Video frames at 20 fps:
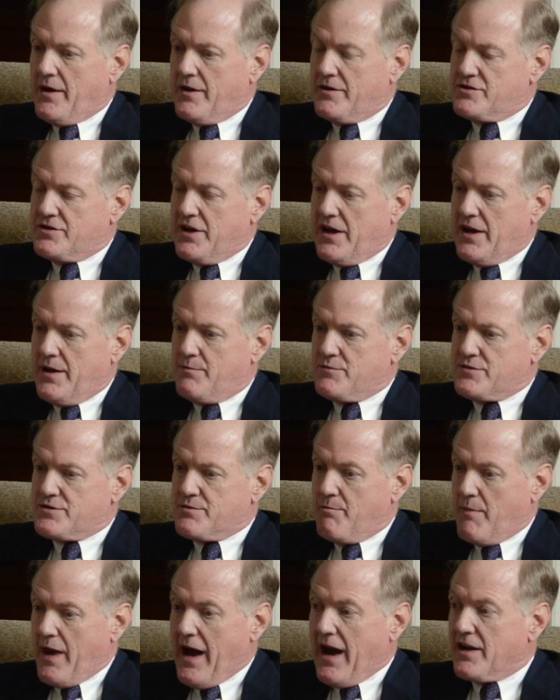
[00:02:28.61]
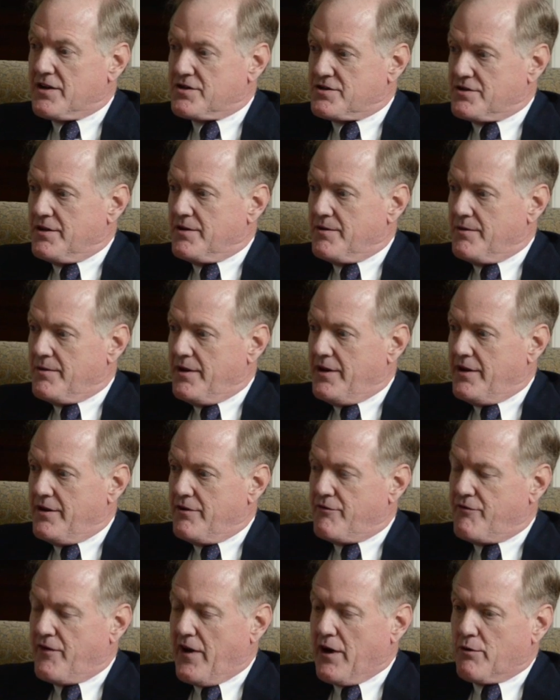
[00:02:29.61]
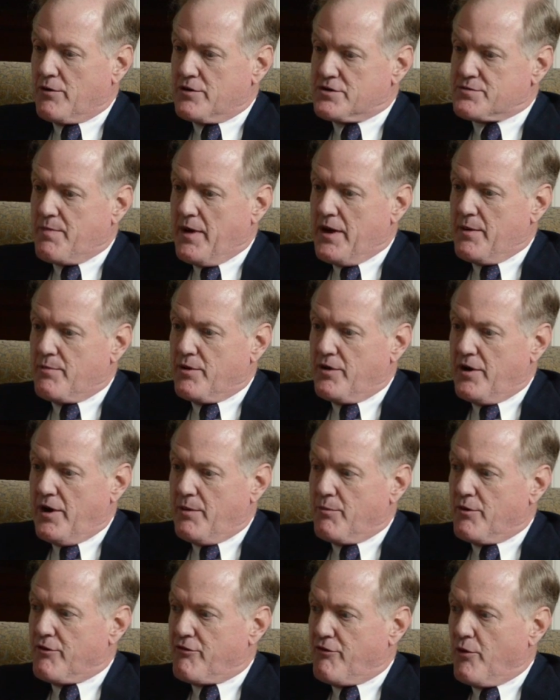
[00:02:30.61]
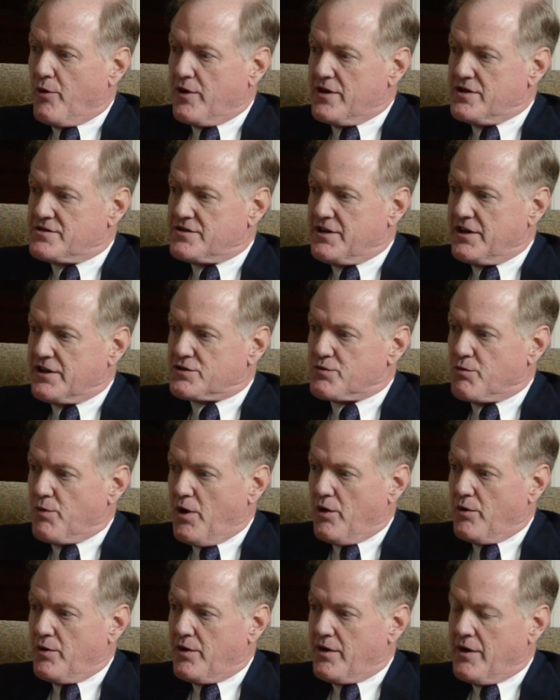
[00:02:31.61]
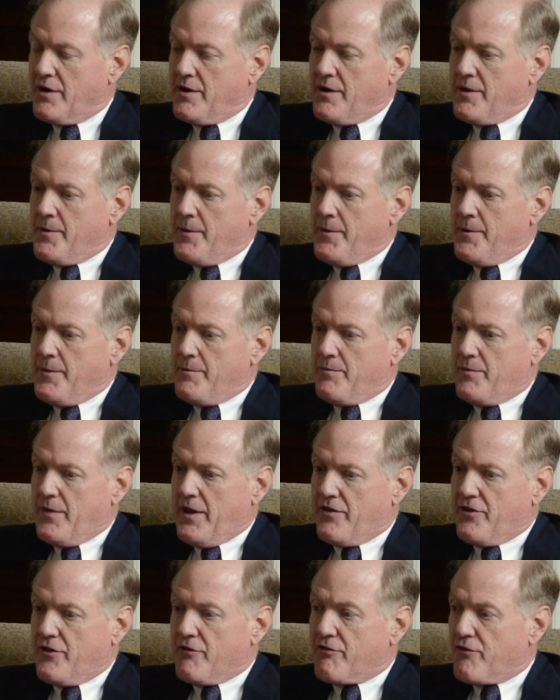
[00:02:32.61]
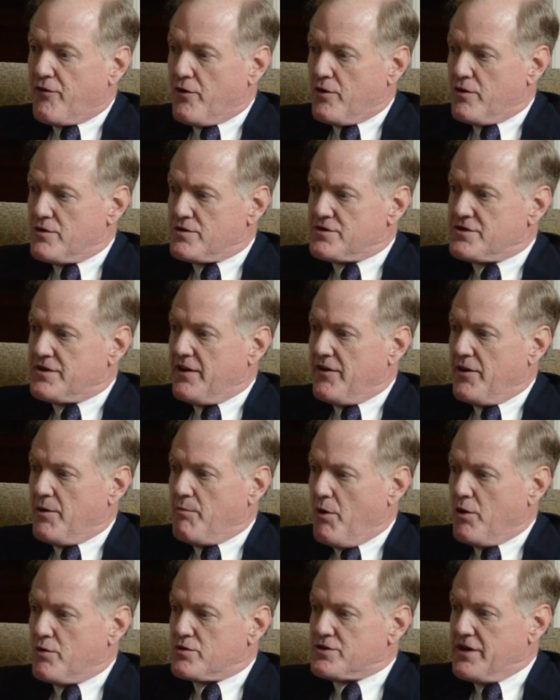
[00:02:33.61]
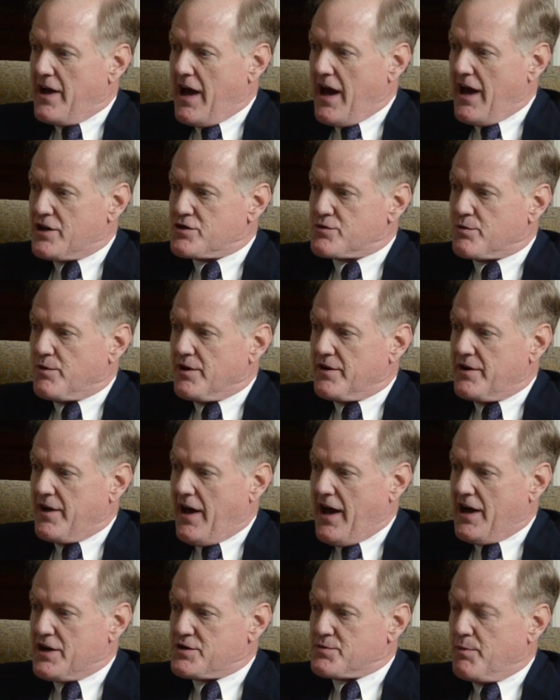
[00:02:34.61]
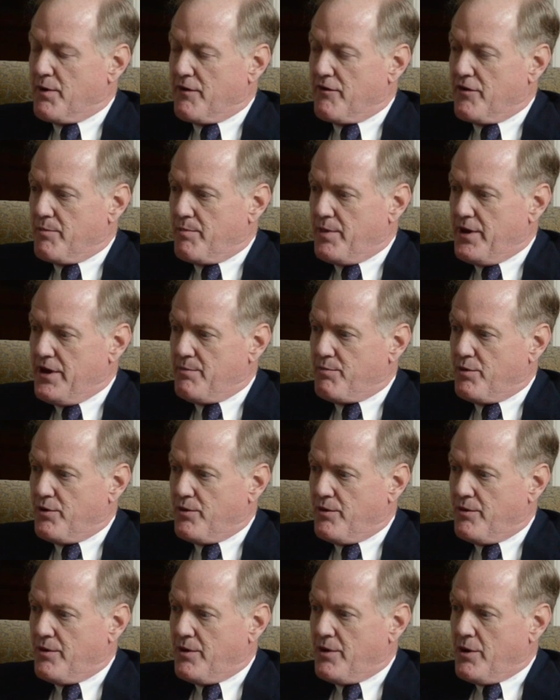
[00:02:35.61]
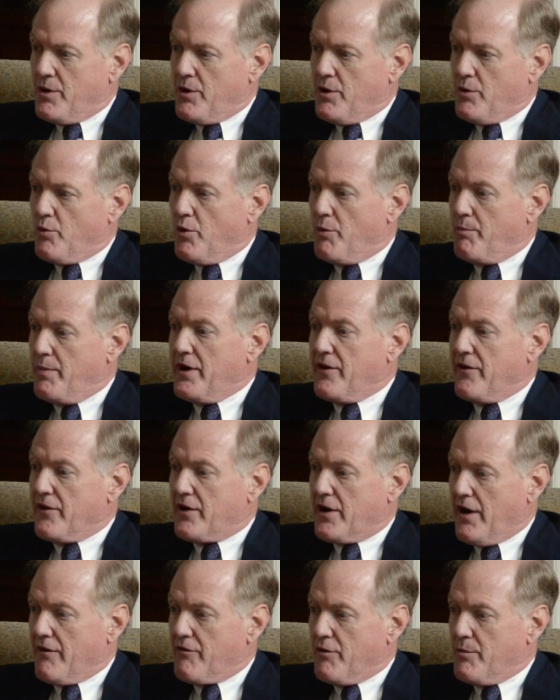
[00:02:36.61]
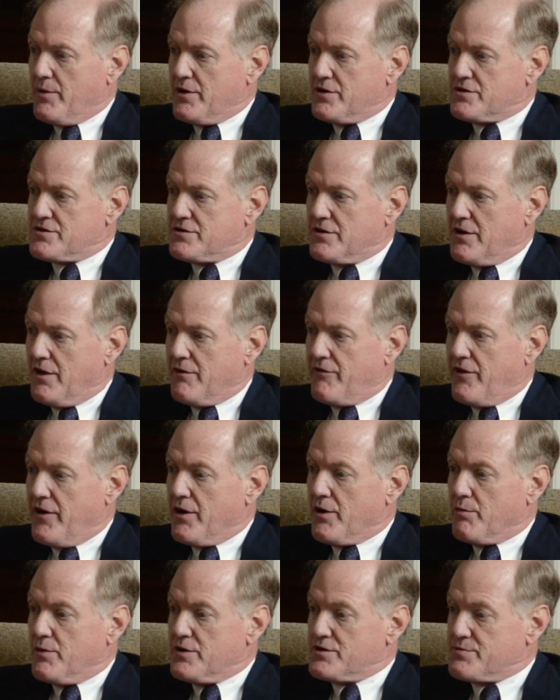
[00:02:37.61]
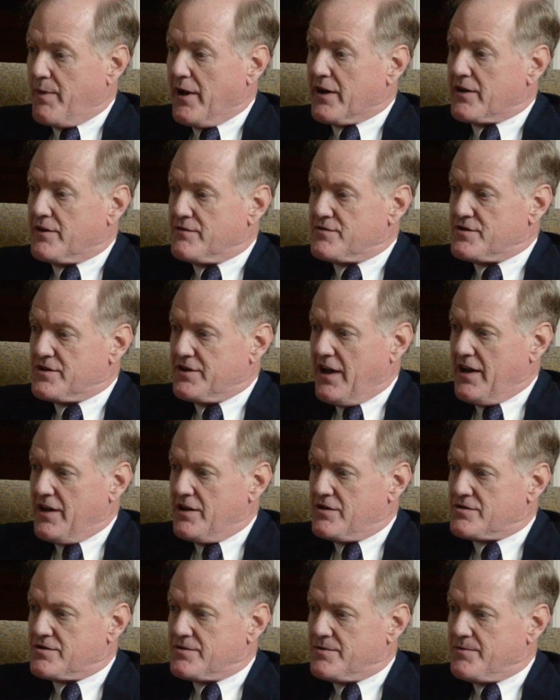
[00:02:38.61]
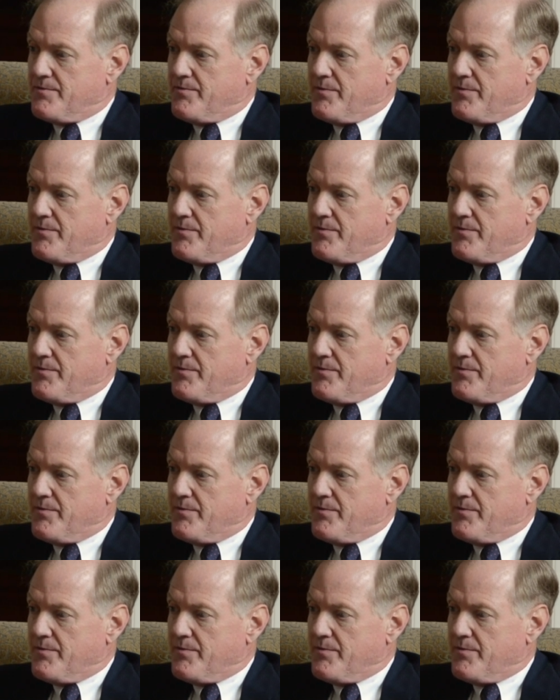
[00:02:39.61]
James Madison, in Federalist Paper number 46, wrote that the first and the most natural attachment of the people will be to the governments of their respective states.